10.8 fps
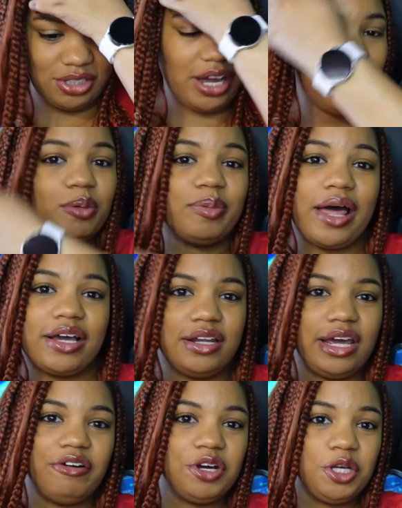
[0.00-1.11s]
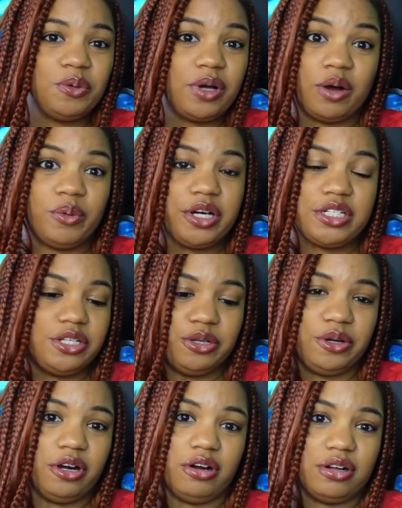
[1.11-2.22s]
Child, Black Canary, you got work to do,
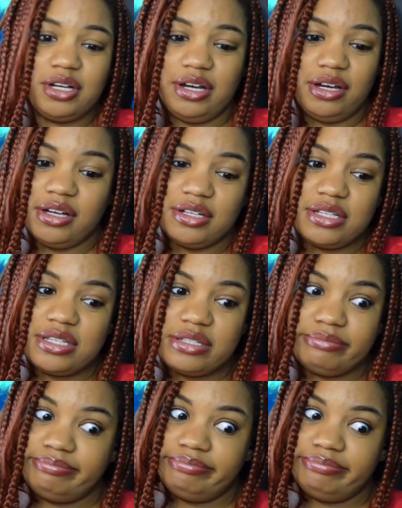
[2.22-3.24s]
girl, cause